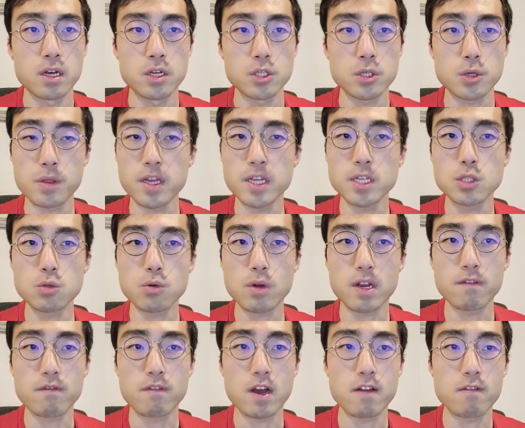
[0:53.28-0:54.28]
So these
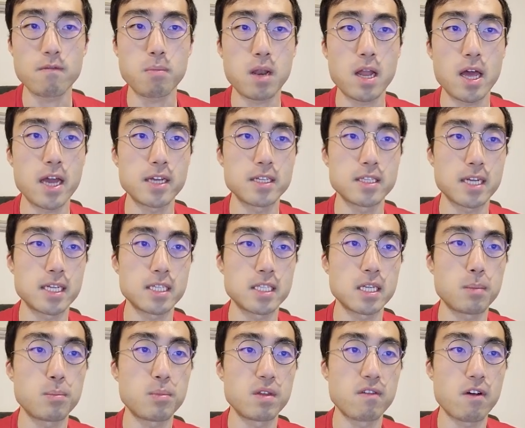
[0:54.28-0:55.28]
25 players are
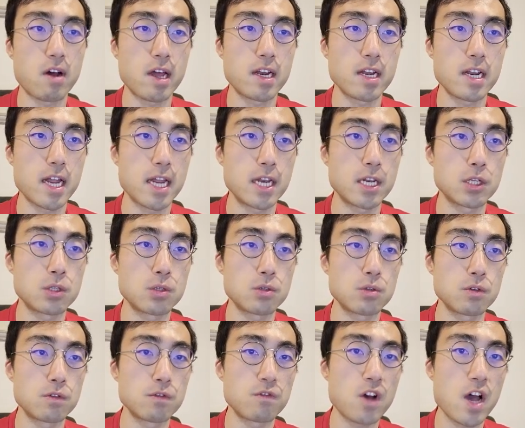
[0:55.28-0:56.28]
subdivided
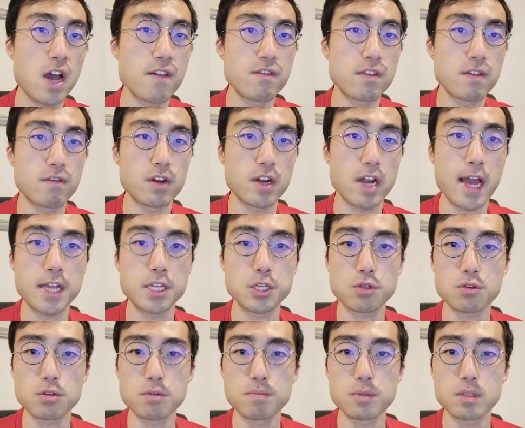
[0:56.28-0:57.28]
into 5 different
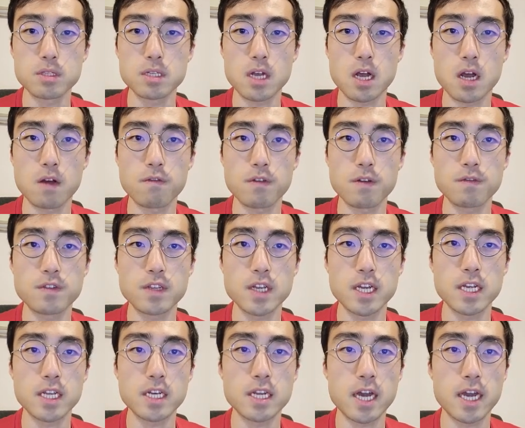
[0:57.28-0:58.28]
age groups,
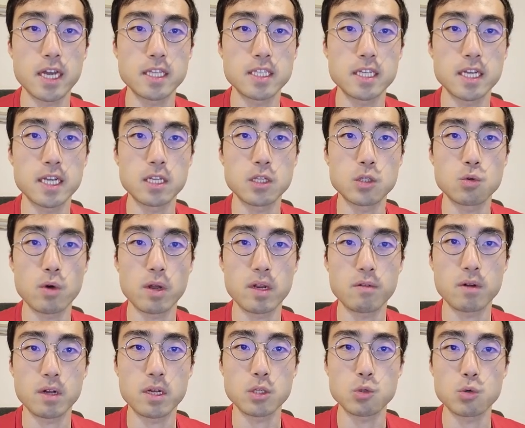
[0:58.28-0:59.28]
15, 18,
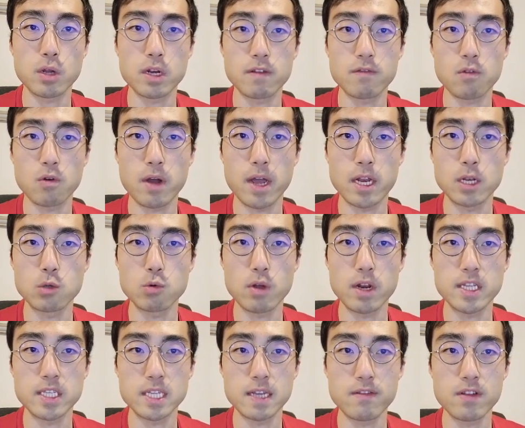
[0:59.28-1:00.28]
21, 24, and
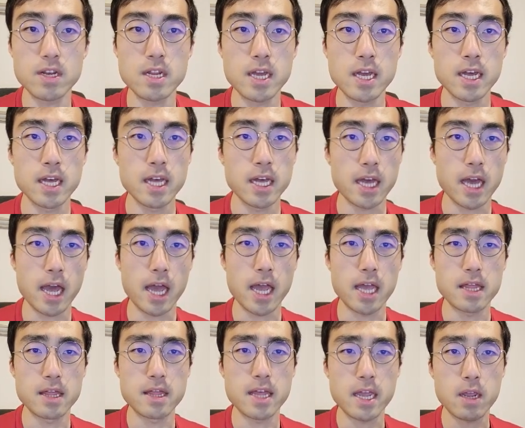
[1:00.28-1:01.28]
27,
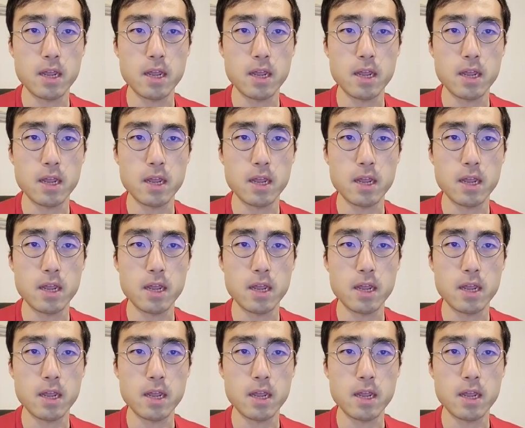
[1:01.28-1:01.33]
and